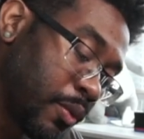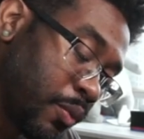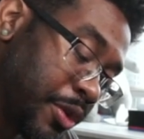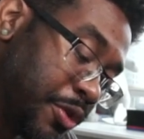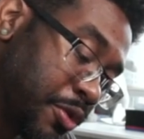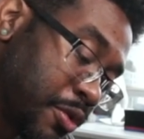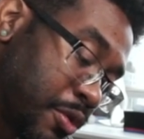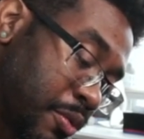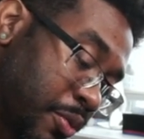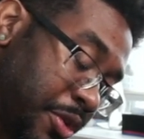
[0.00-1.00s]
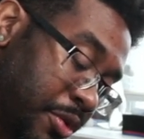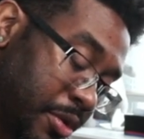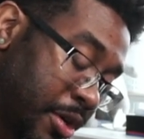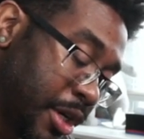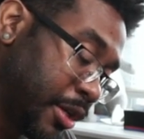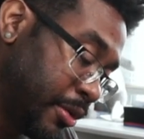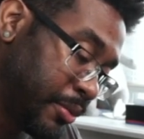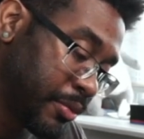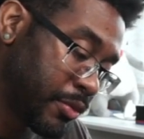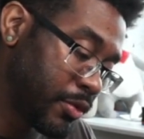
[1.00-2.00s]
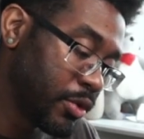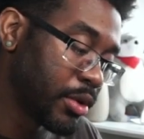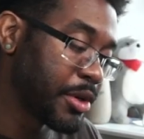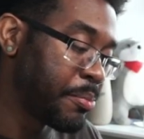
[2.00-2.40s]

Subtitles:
When you're learning, you learn